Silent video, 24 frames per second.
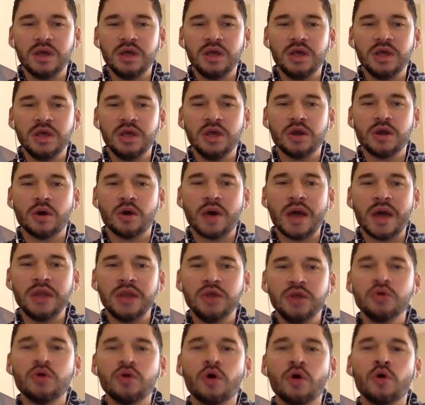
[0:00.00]
you know, and
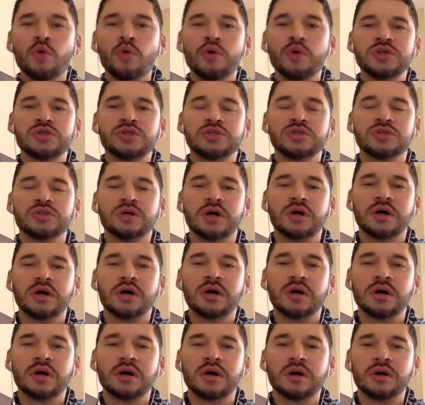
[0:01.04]
you always
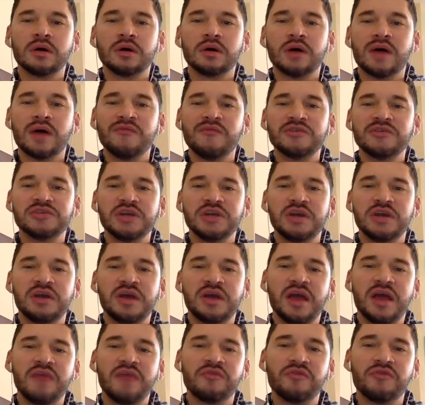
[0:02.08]
uh, obviously
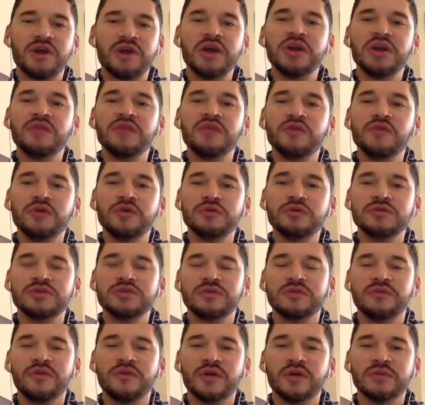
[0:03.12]
gave great interviews in
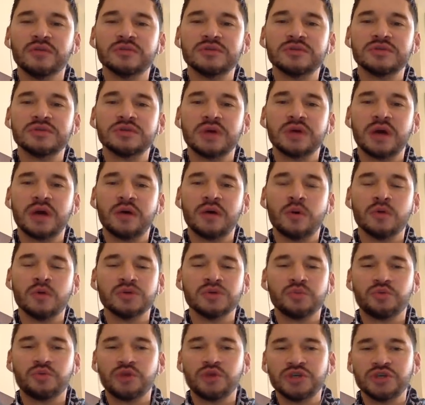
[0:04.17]
the films. I'm
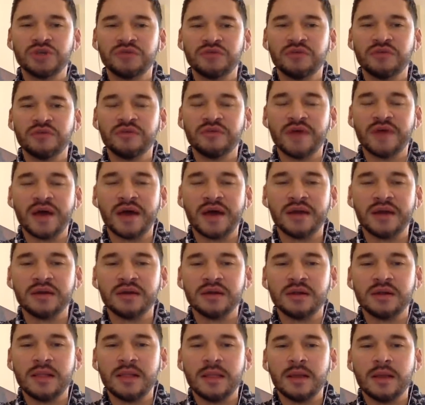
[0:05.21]
always appreciative of that.
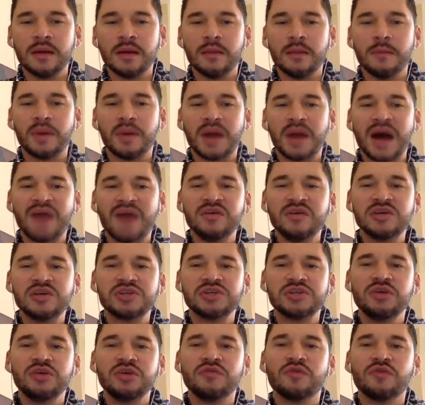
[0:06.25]
But
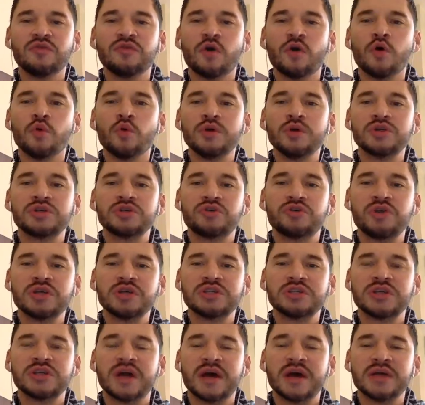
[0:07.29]
obviously, you've always
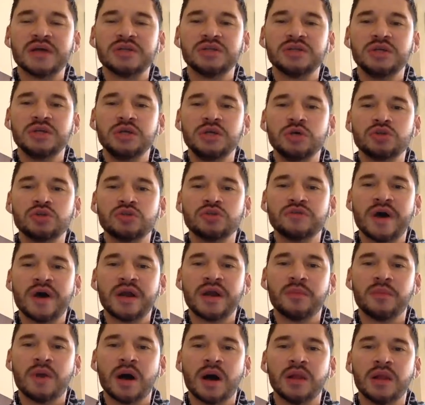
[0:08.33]
criticized the use of
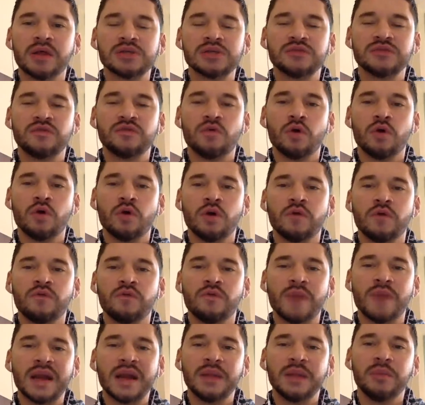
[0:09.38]
anabolics for, for
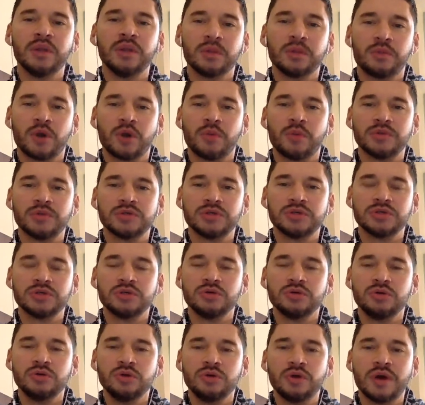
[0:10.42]
bodybuilding purposes.
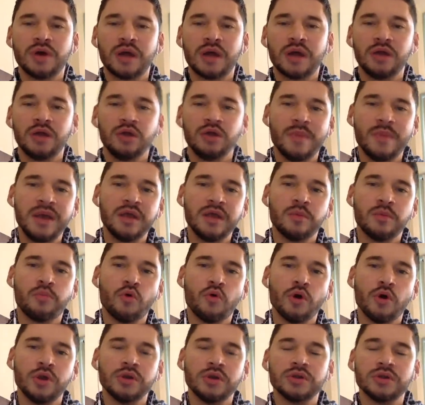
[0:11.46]
You you kind of you made your
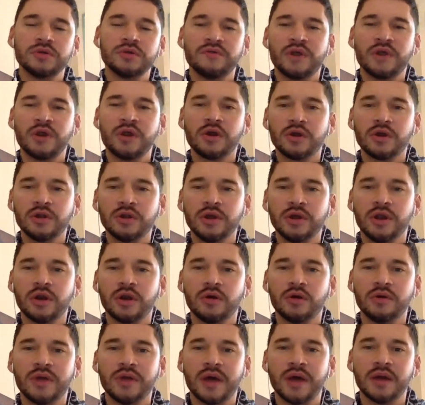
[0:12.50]
point very clear
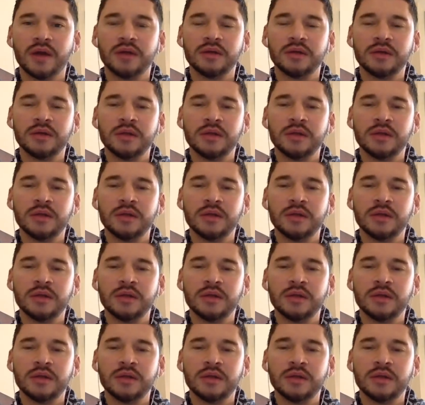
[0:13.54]
on that.